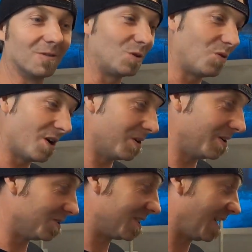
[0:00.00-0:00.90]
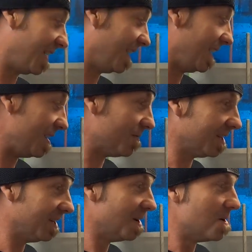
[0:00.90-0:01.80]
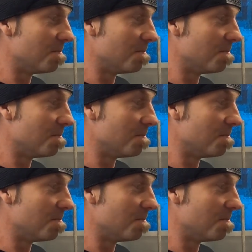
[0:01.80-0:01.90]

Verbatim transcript: It was fun when it was like even,